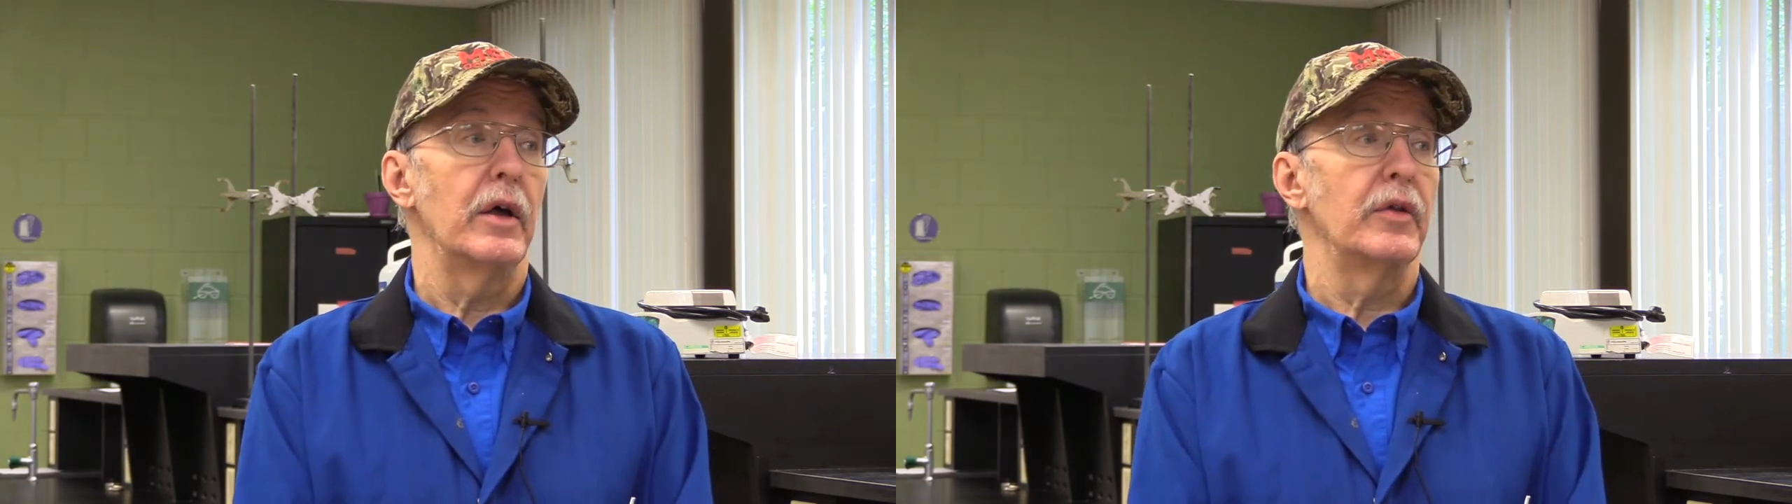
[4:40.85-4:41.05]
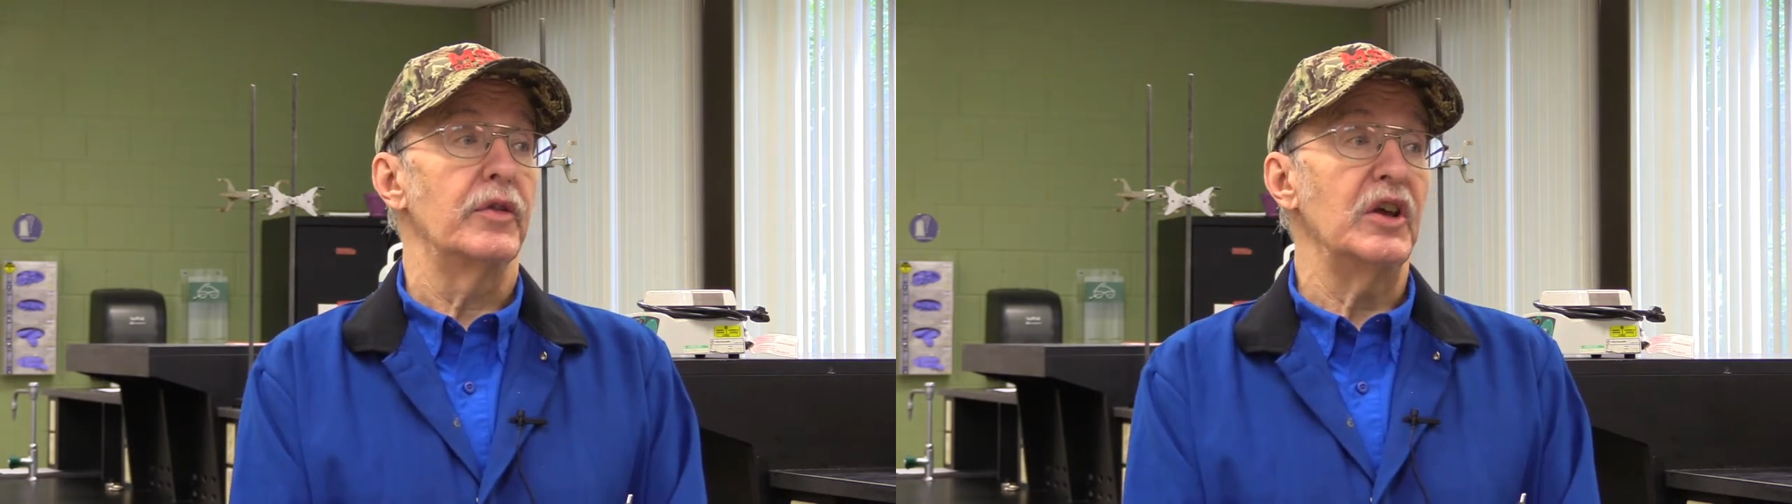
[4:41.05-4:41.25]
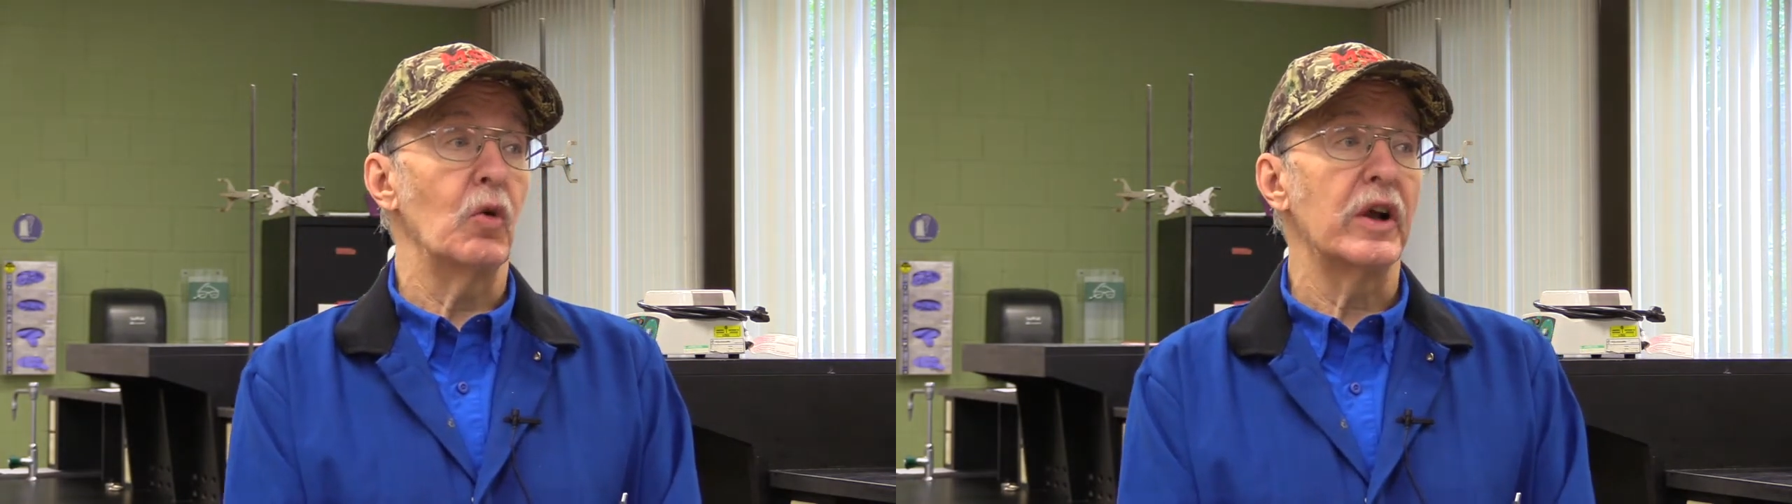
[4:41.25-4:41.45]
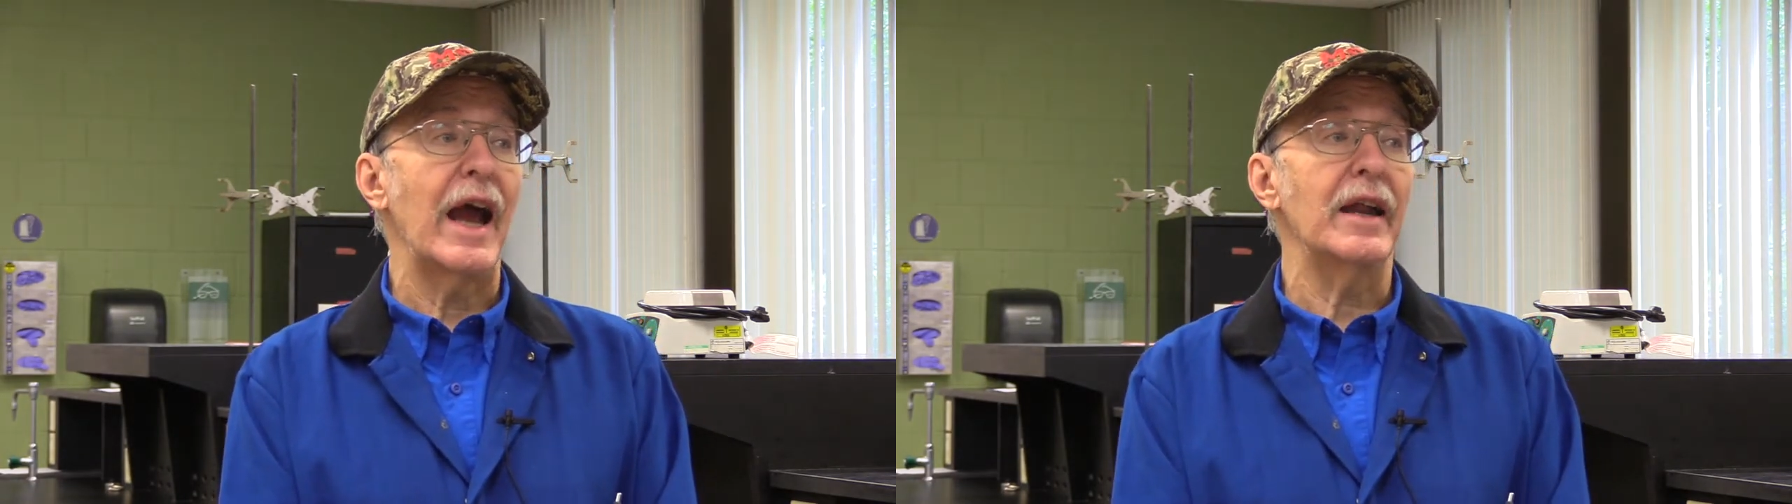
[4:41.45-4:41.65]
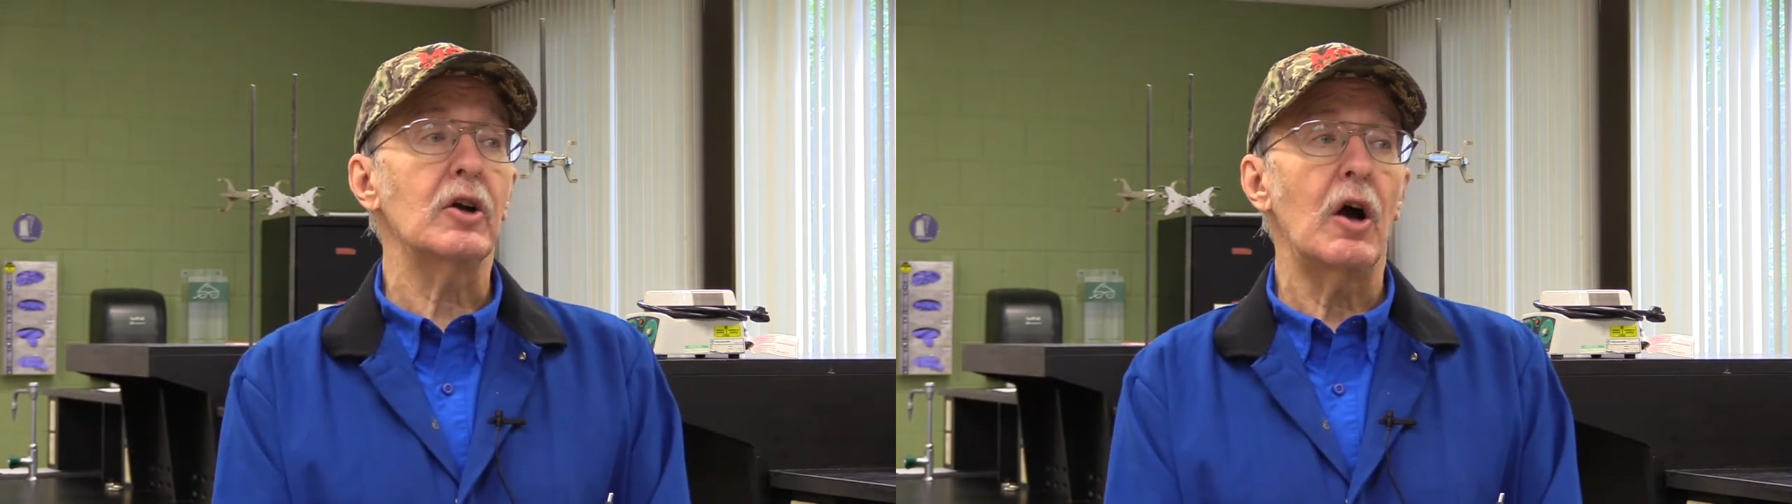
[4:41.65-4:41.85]
The
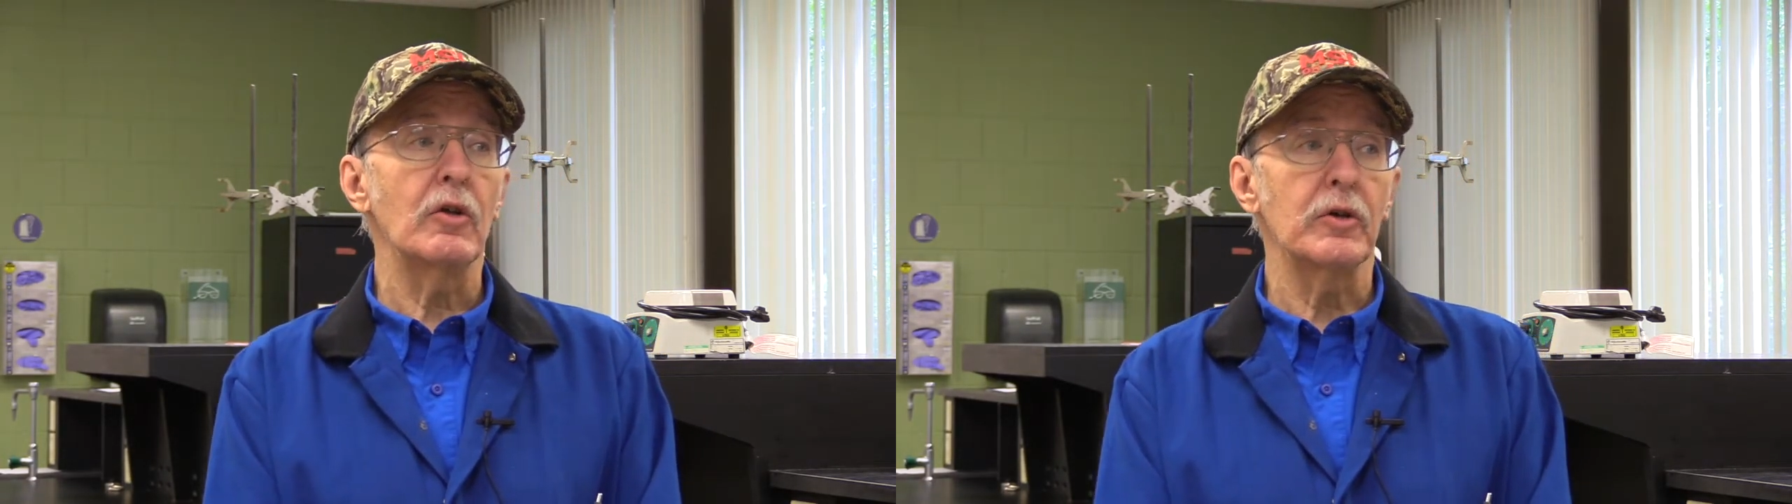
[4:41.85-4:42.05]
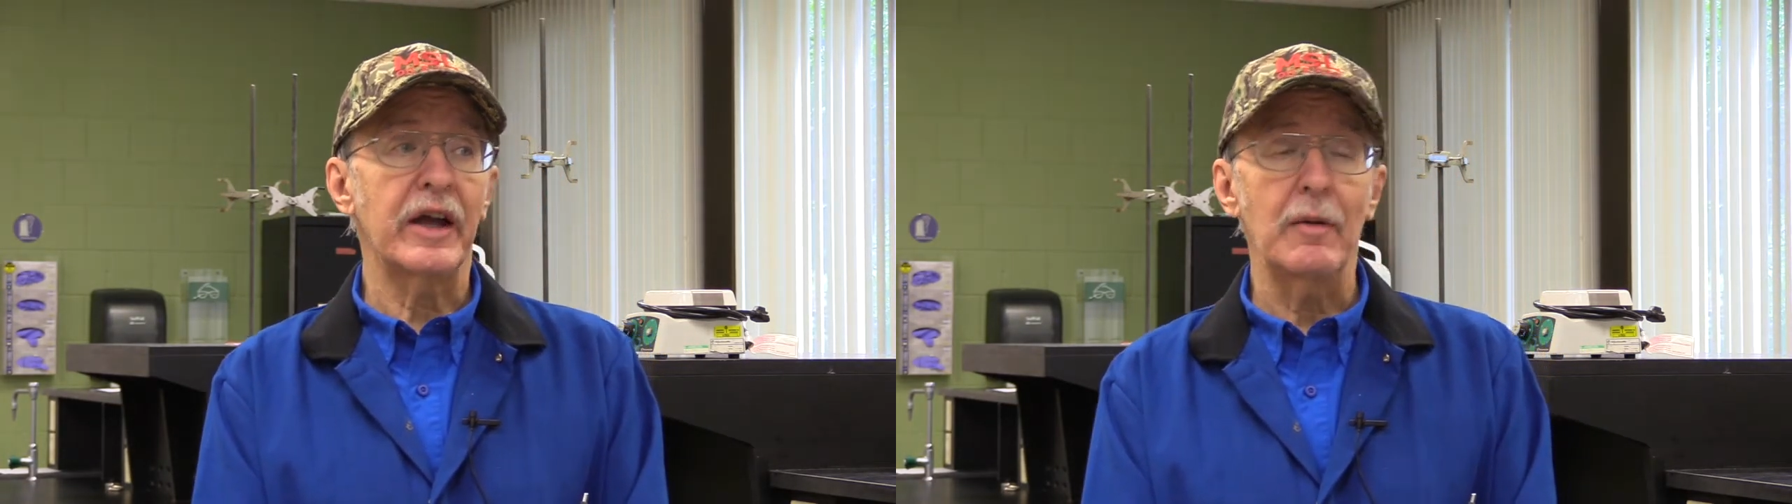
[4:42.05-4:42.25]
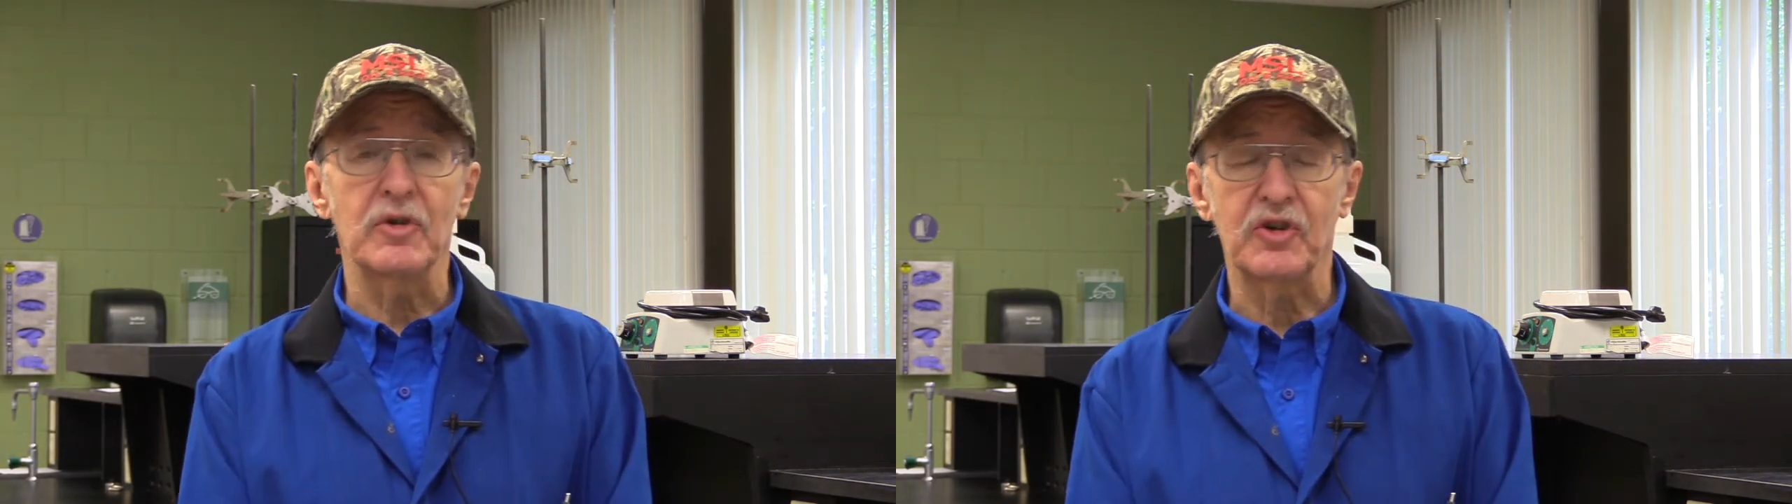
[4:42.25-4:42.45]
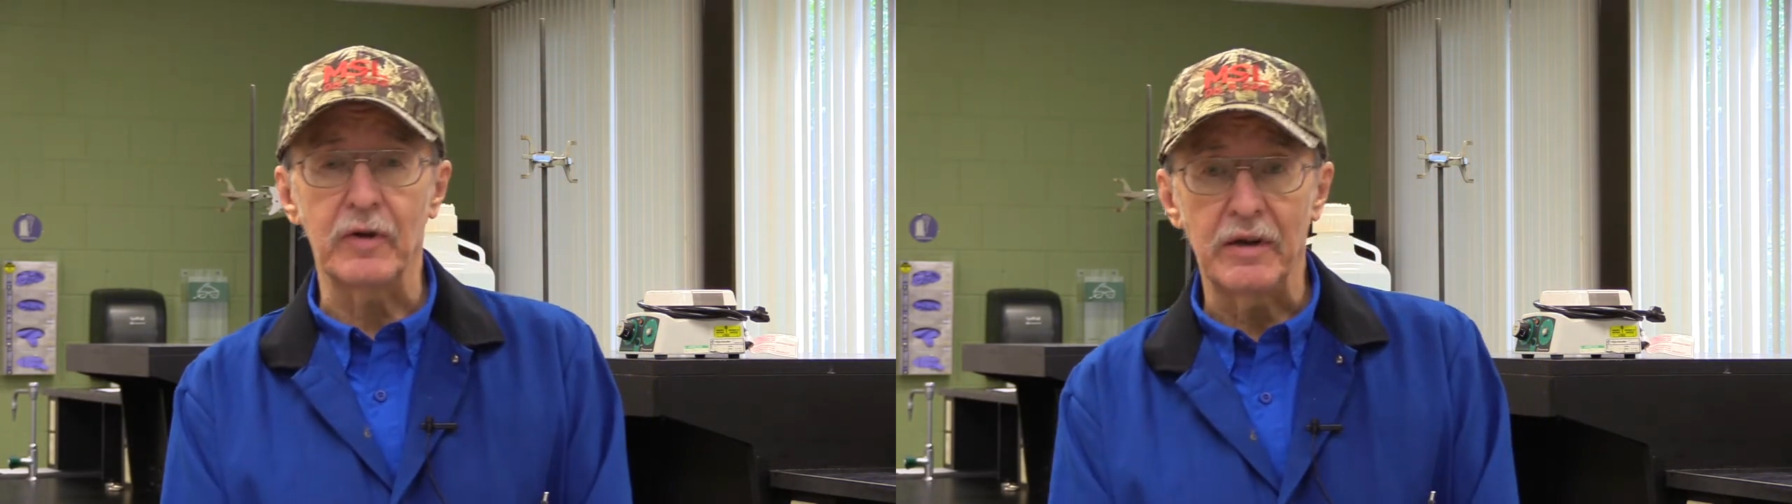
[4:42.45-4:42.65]
organic color chemistry